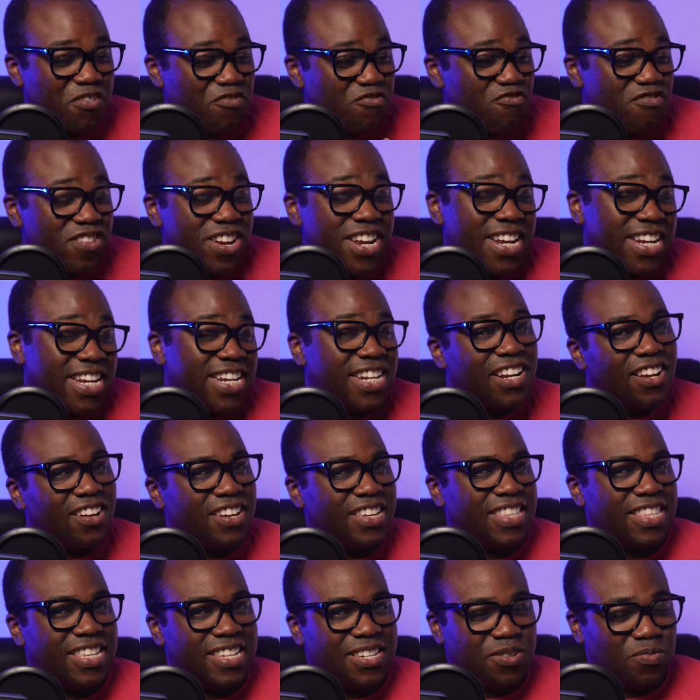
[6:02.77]
I really
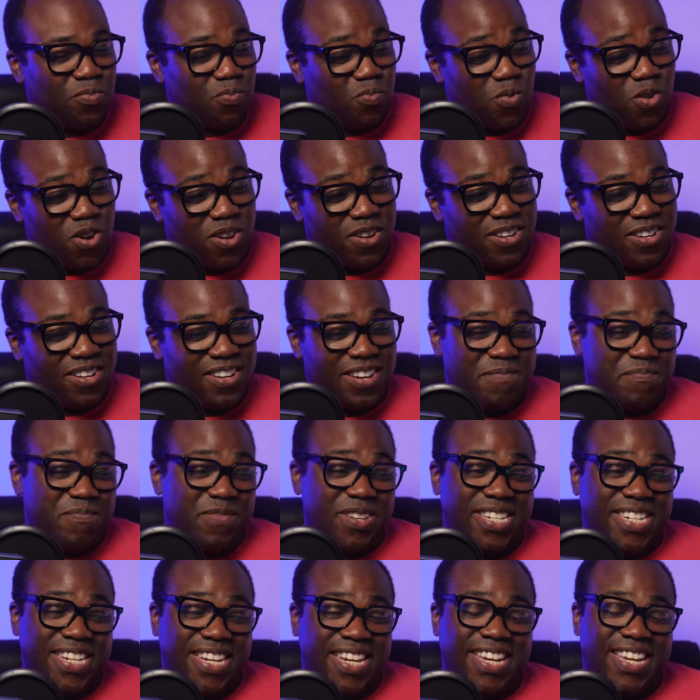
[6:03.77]
like this one in
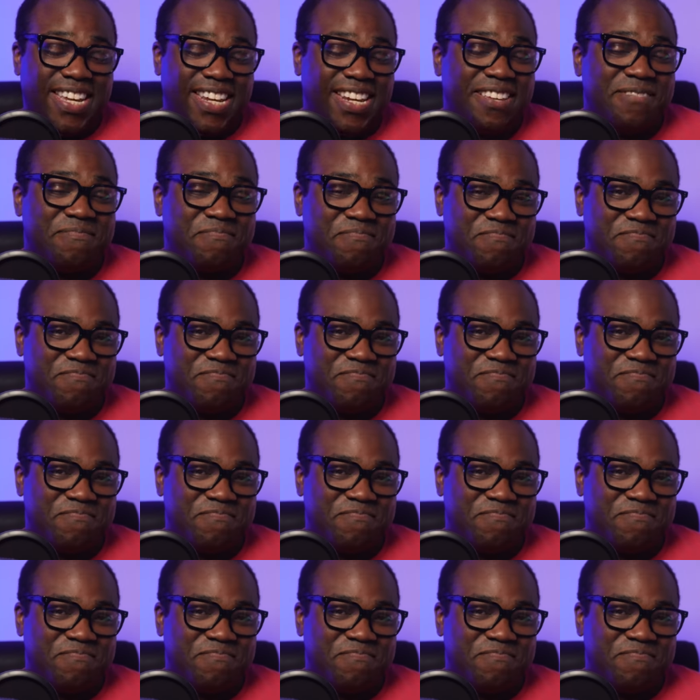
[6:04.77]
particular.